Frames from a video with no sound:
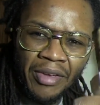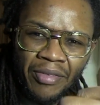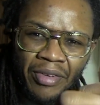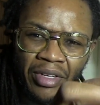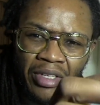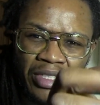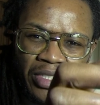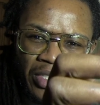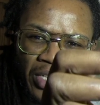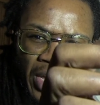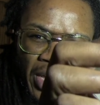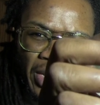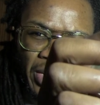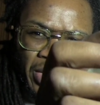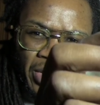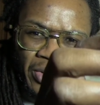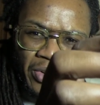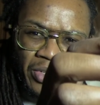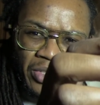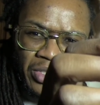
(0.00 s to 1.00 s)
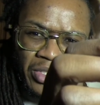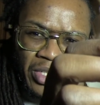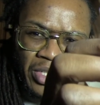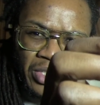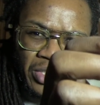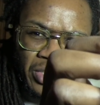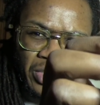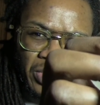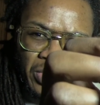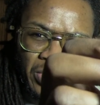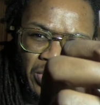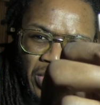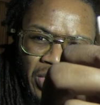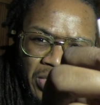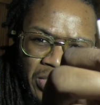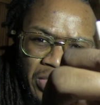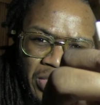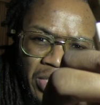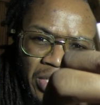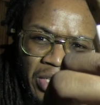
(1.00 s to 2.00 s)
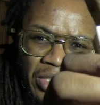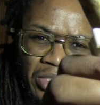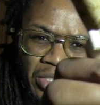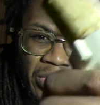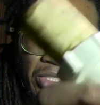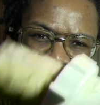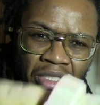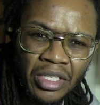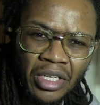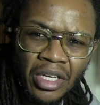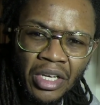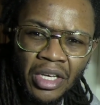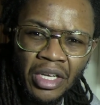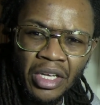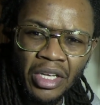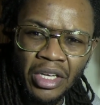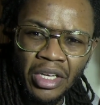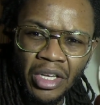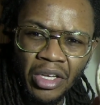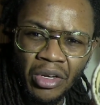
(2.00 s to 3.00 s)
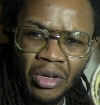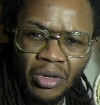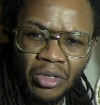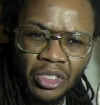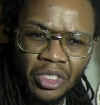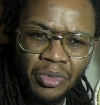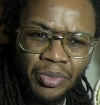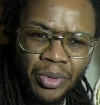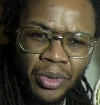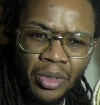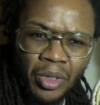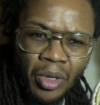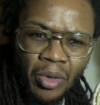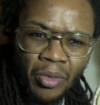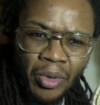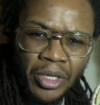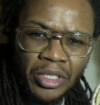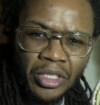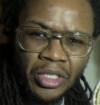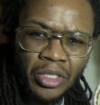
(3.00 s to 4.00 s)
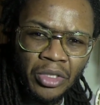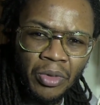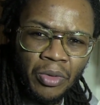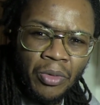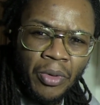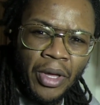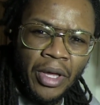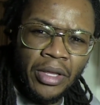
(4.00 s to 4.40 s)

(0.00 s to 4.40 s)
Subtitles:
Even the side here is disgusting. It's just, just build a residue.